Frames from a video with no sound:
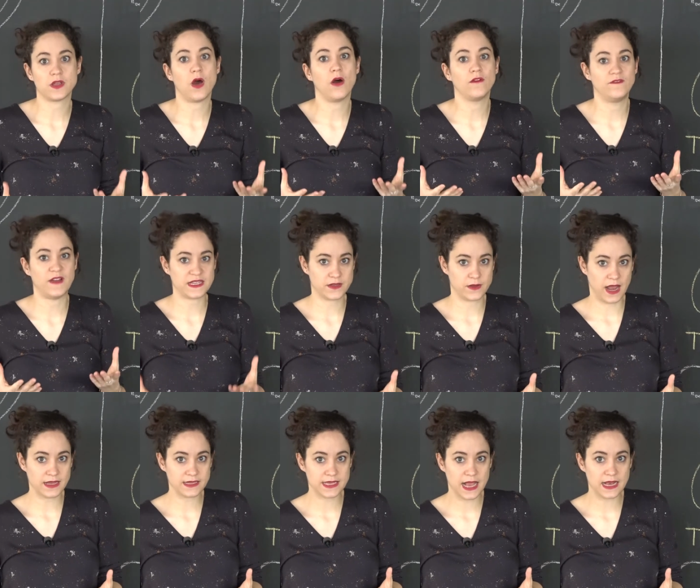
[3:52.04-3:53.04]
of
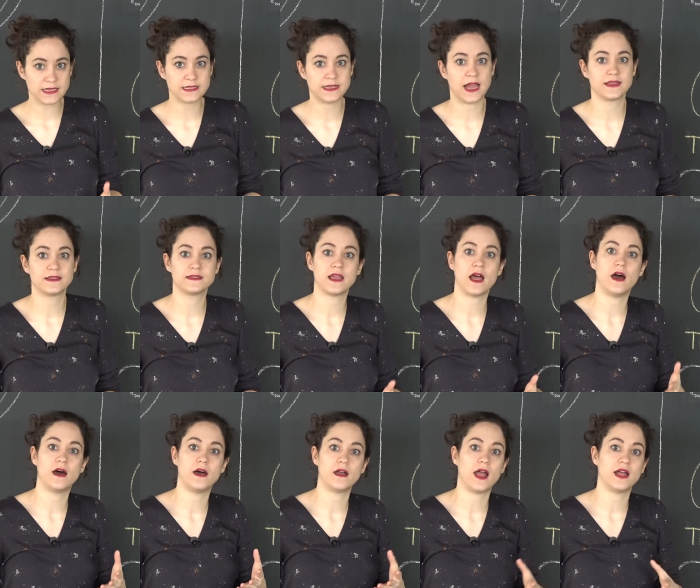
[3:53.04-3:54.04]
vascular cells that
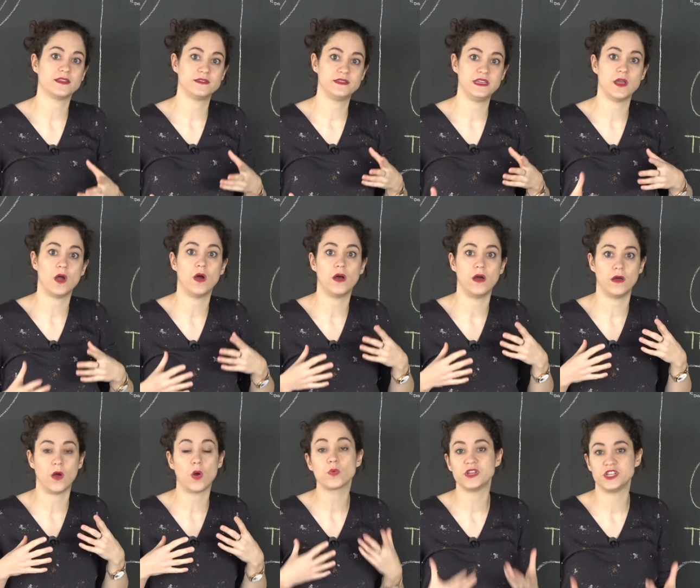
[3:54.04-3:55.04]
are at the
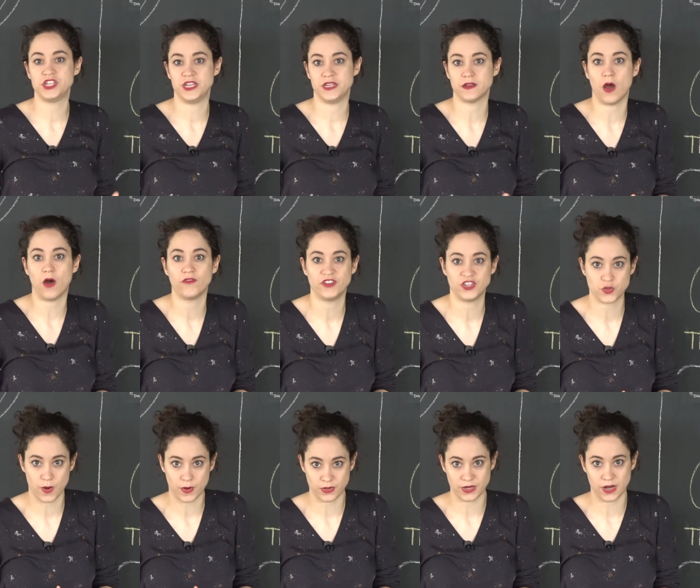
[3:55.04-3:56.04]
origin of
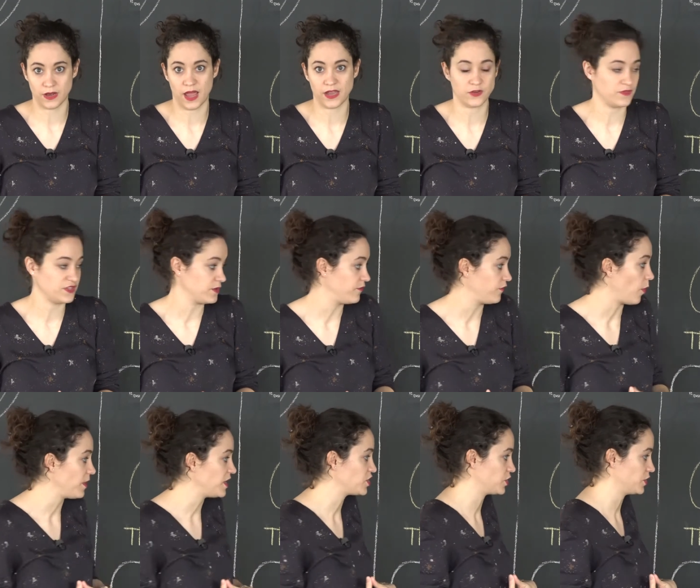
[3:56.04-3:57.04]
intracranial aneurysm
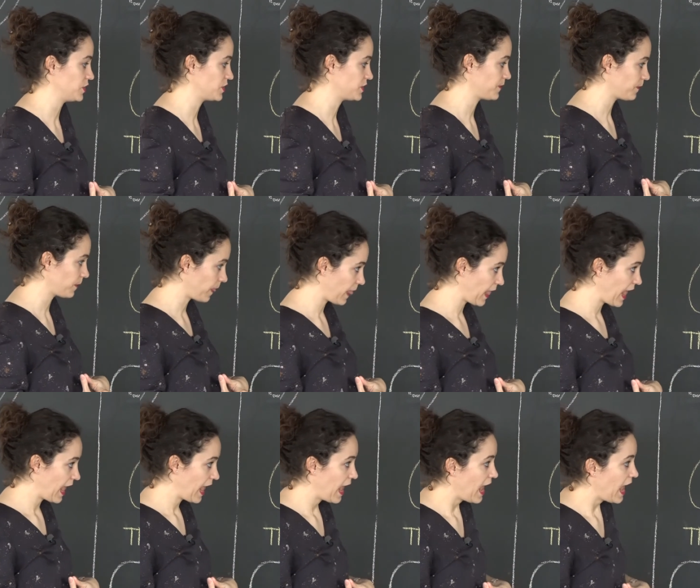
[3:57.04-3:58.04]
formations.
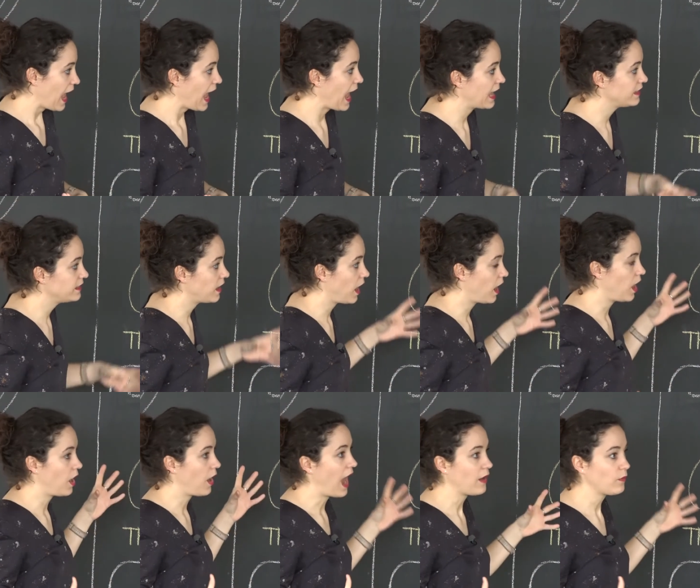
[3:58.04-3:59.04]
And
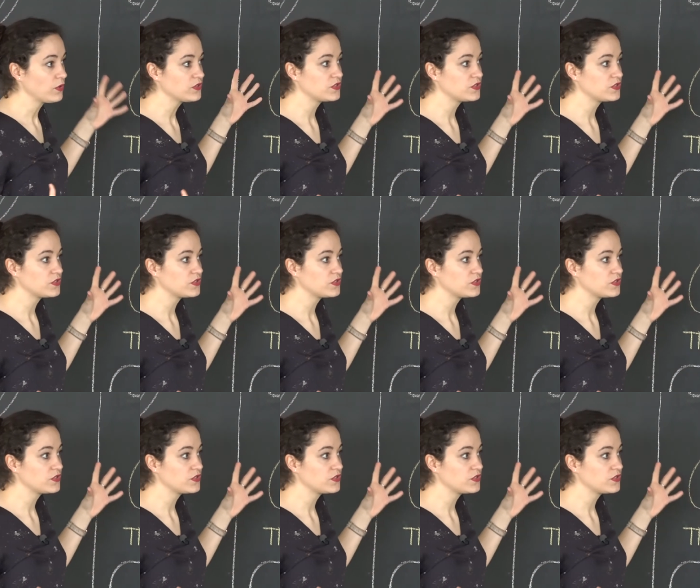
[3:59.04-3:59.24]
I want